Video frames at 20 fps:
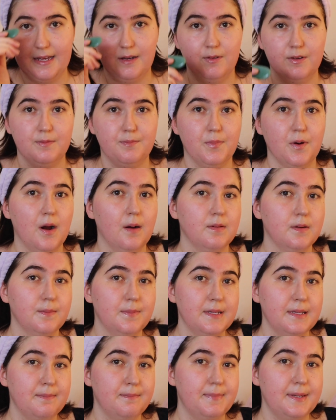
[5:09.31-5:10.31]
it would
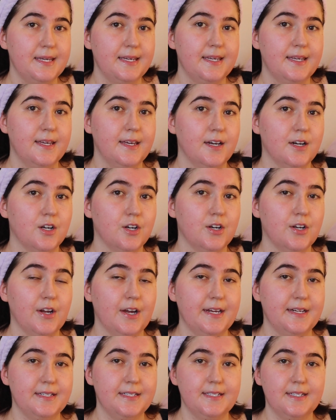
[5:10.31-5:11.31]
probably be a good
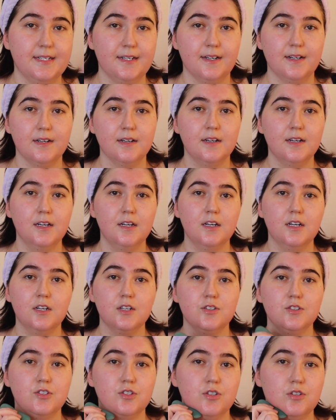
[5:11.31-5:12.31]
idea
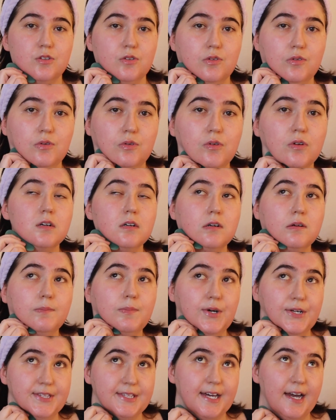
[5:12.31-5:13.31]
to
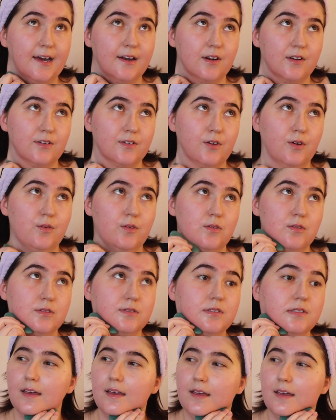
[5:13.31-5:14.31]
put that on
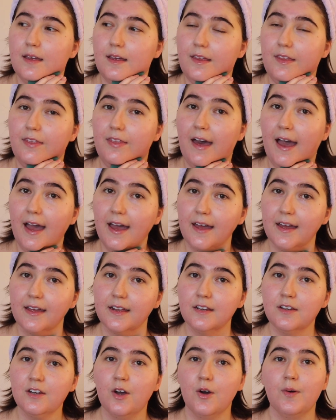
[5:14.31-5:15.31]
hold. That
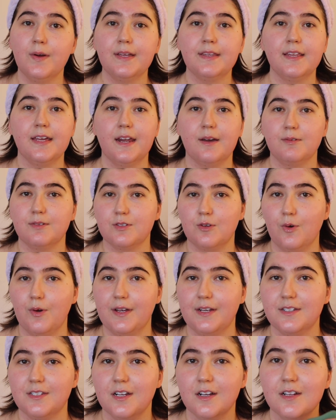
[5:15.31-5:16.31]
and knowing that I was
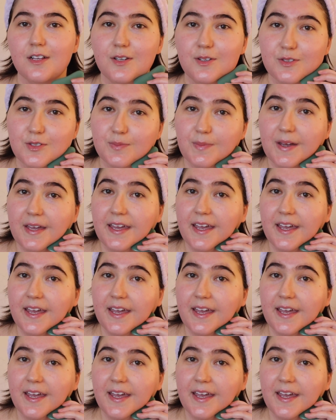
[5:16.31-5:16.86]
going to lose my